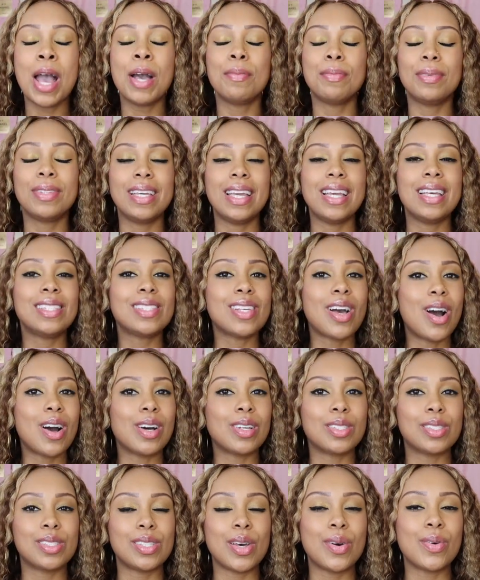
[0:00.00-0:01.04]
Please
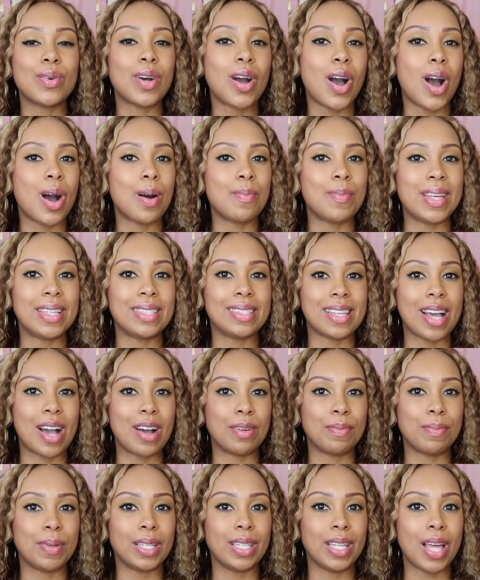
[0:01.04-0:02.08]
also comment comment
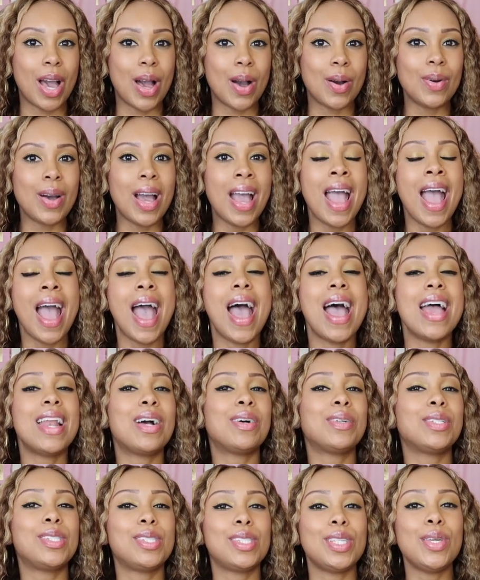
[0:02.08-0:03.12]
down below, and
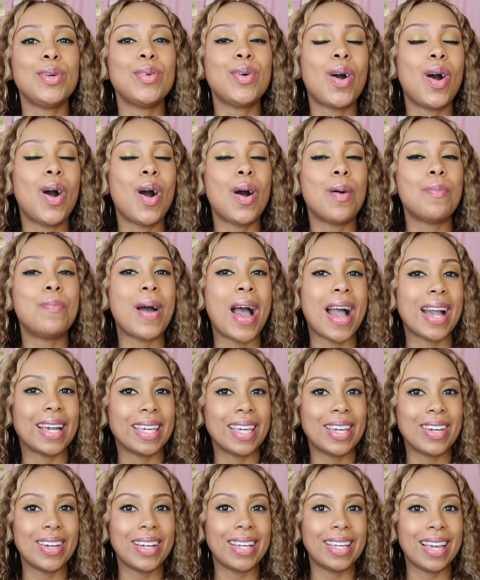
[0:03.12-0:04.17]
I'll see you all back
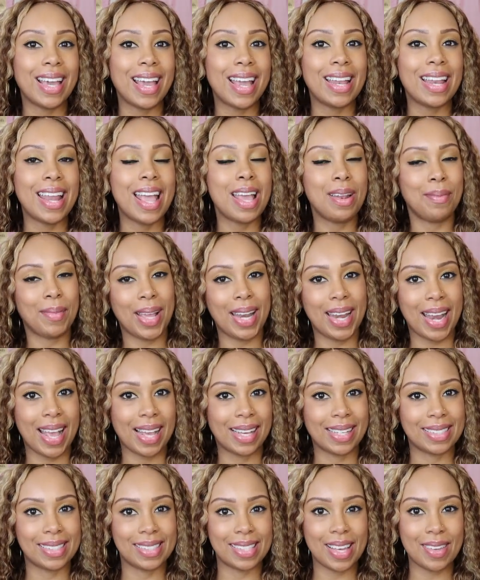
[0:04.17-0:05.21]
here again in my
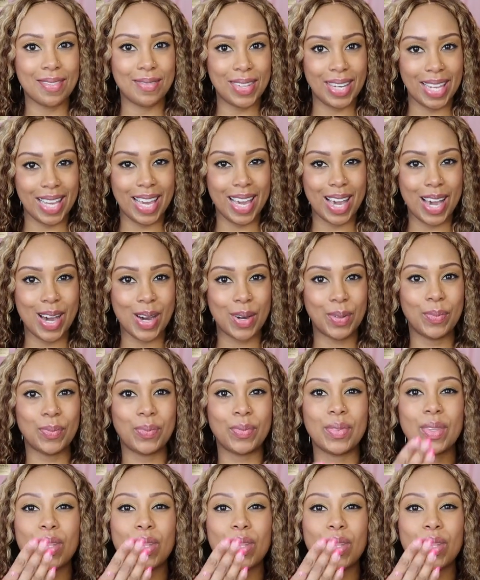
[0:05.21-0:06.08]
next video.